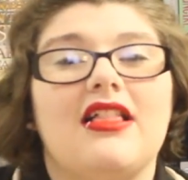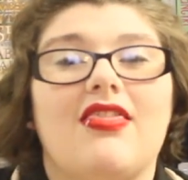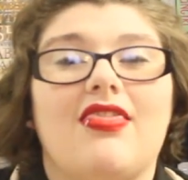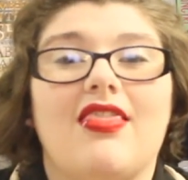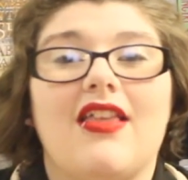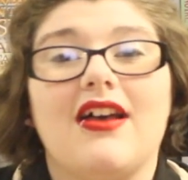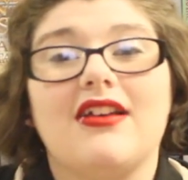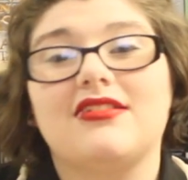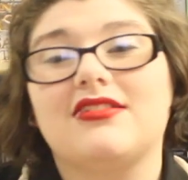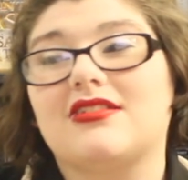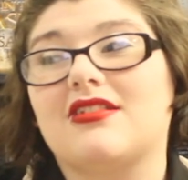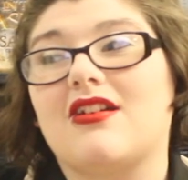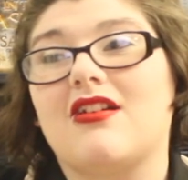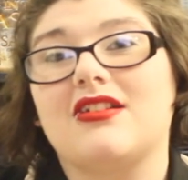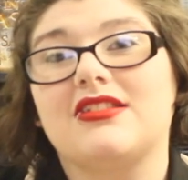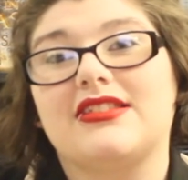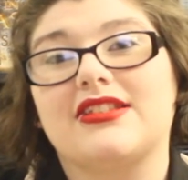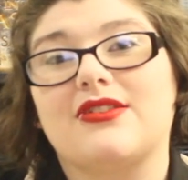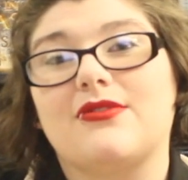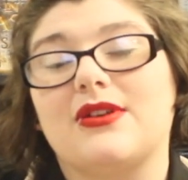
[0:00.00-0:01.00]
Lux
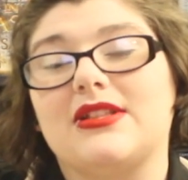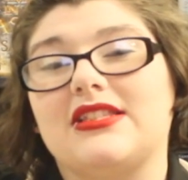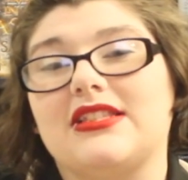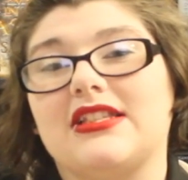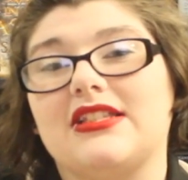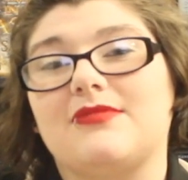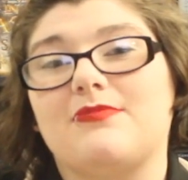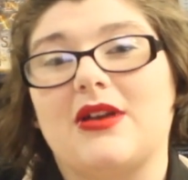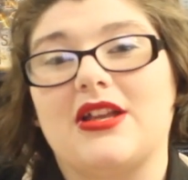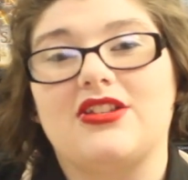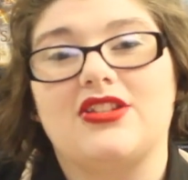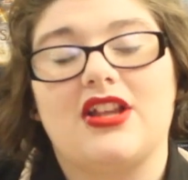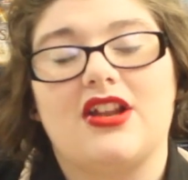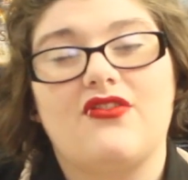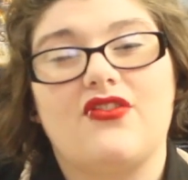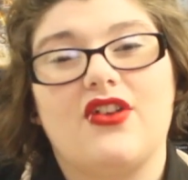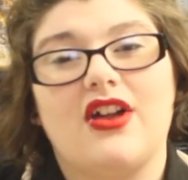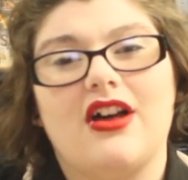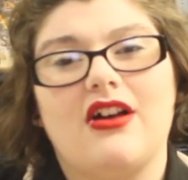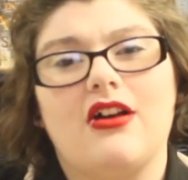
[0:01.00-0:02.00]
Consequences by
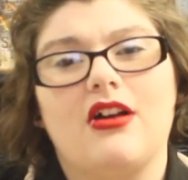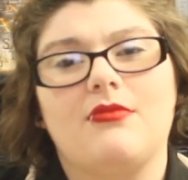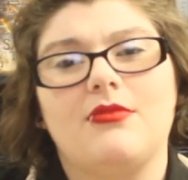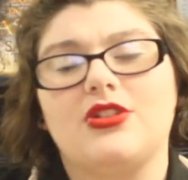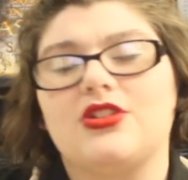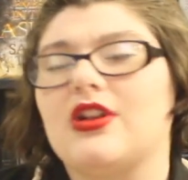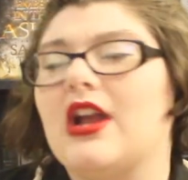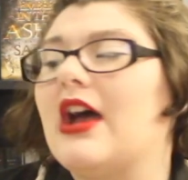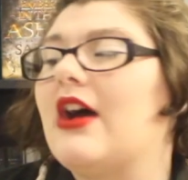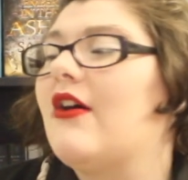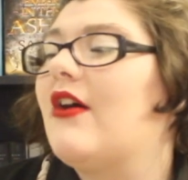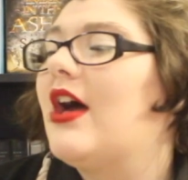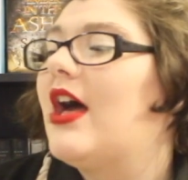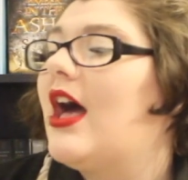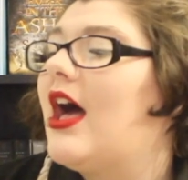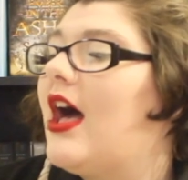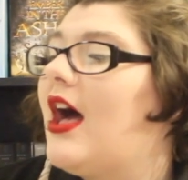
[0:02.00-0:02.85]
Jennifer L. Armentrout.